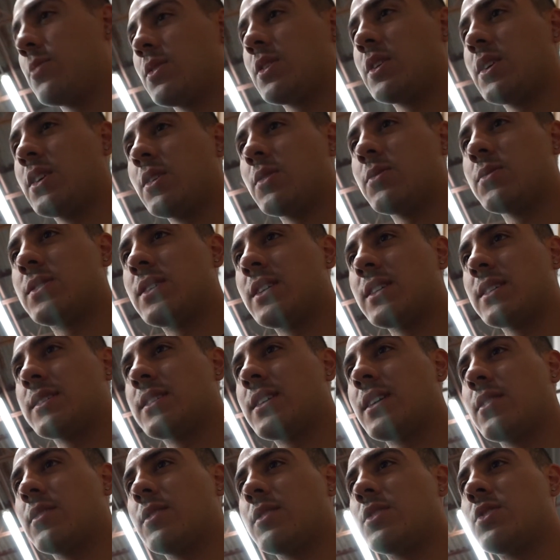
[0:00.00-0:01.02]
we're gonna go test
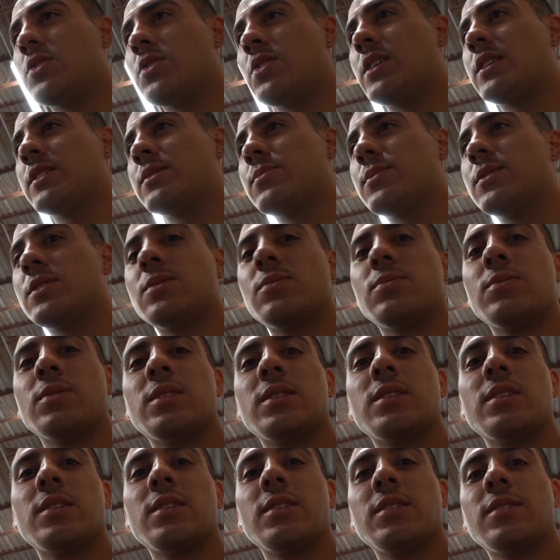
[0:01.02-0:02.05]
out the transmission with
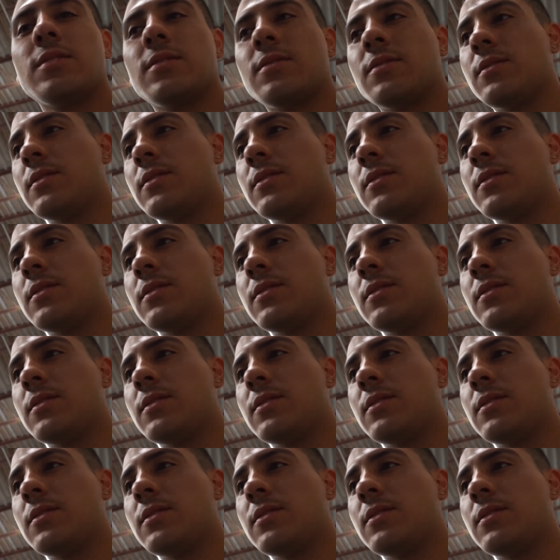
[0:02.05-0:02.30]
the